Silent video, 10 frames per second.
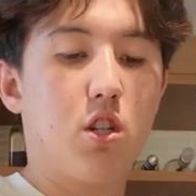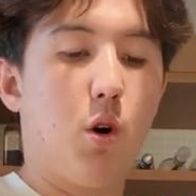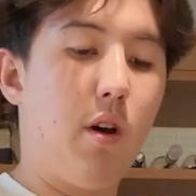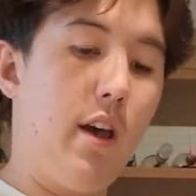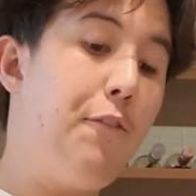
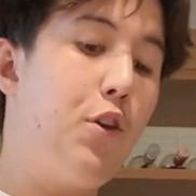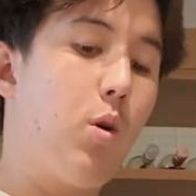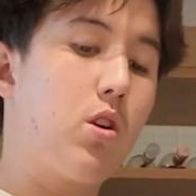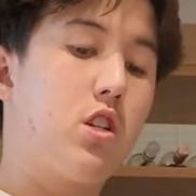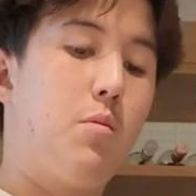So if
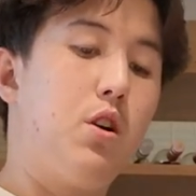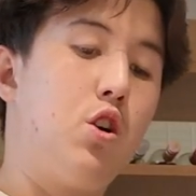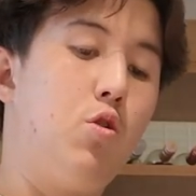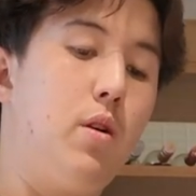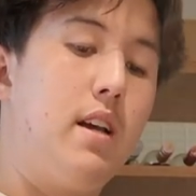you are
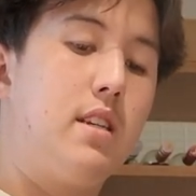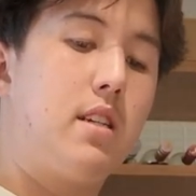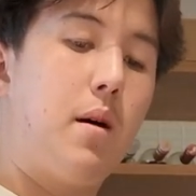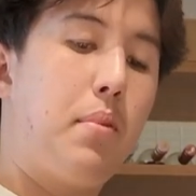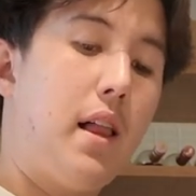someone who
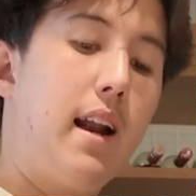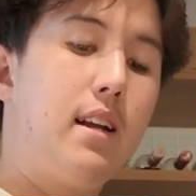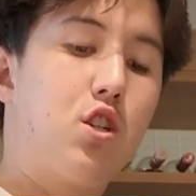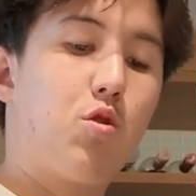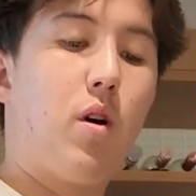is
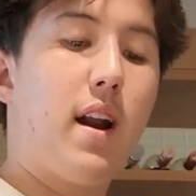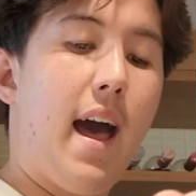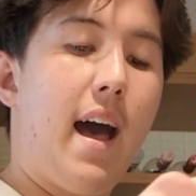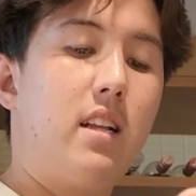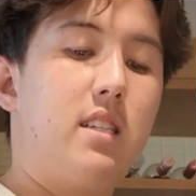planning to run
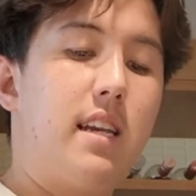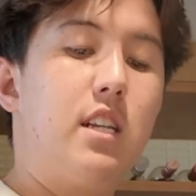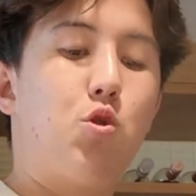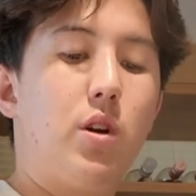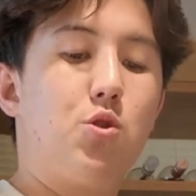ads
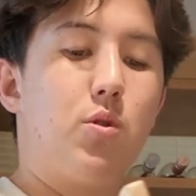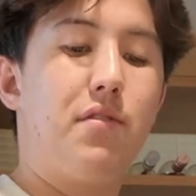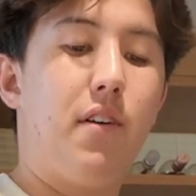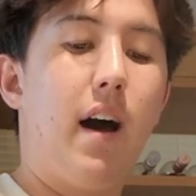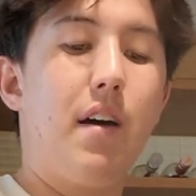in
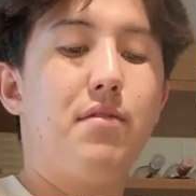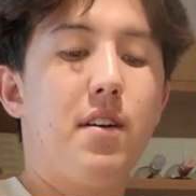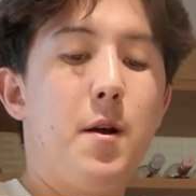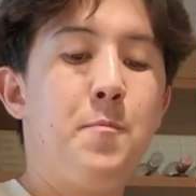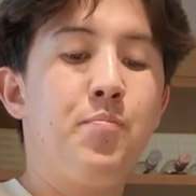
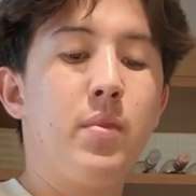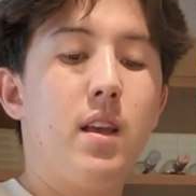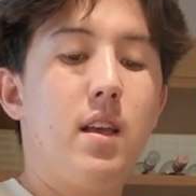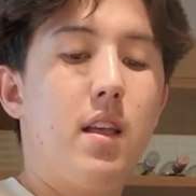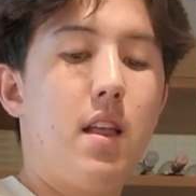
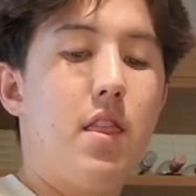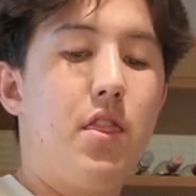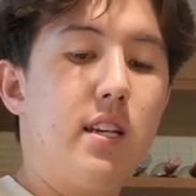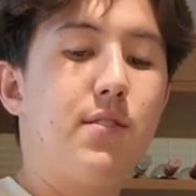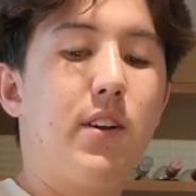
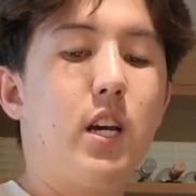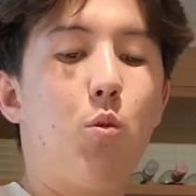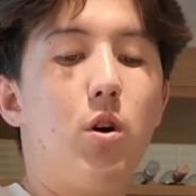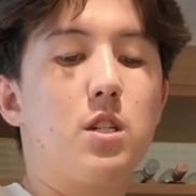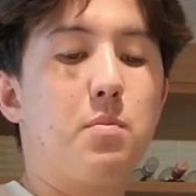2025, this
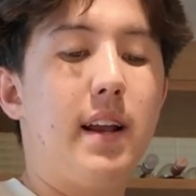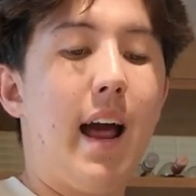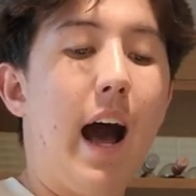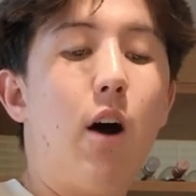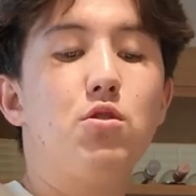video will explain
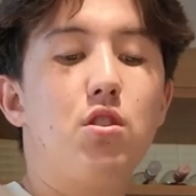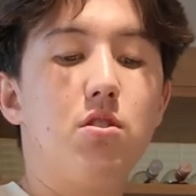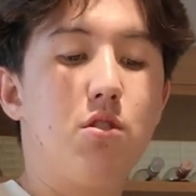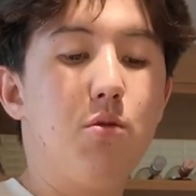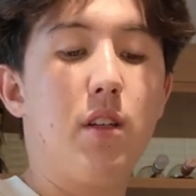how
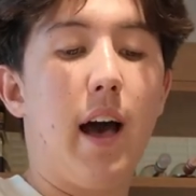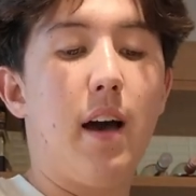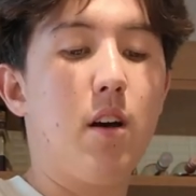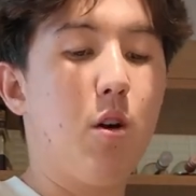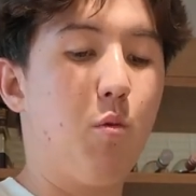to do
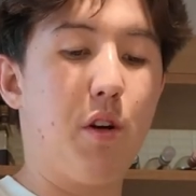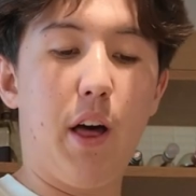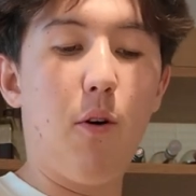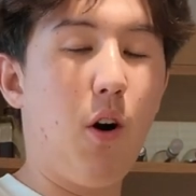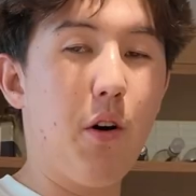that
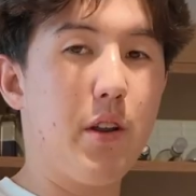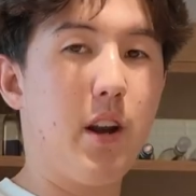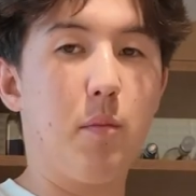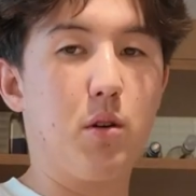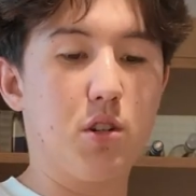without all the
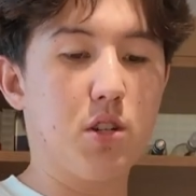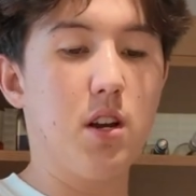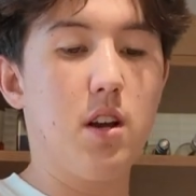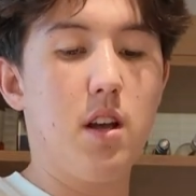numbers